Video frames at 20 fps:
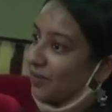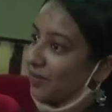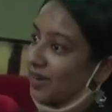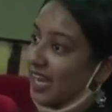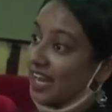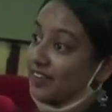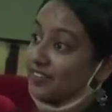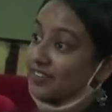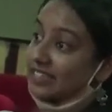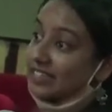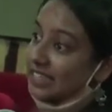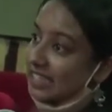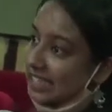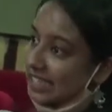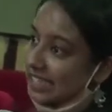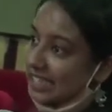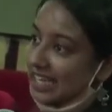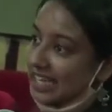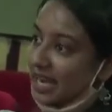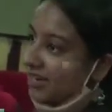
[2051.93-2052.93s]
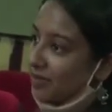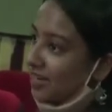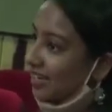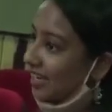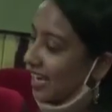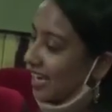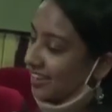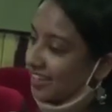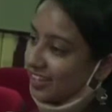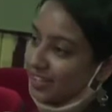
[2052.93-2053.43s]
And we have seen time and
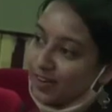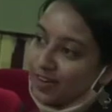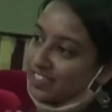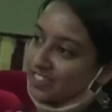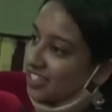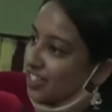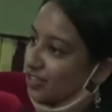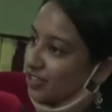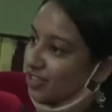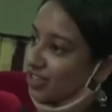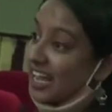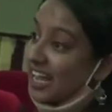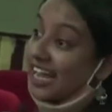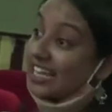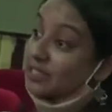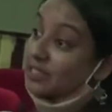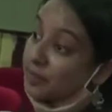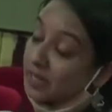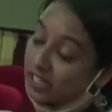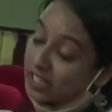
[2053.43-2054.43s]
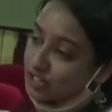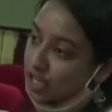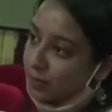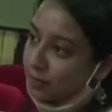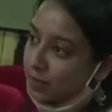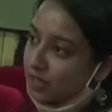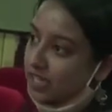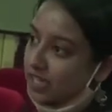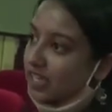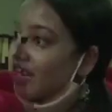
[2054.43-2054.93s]
again that the Constitution has been in
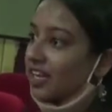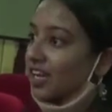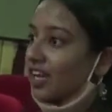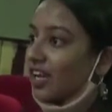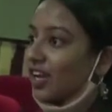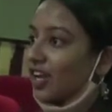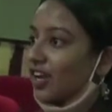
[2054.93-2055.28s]
jeopardy.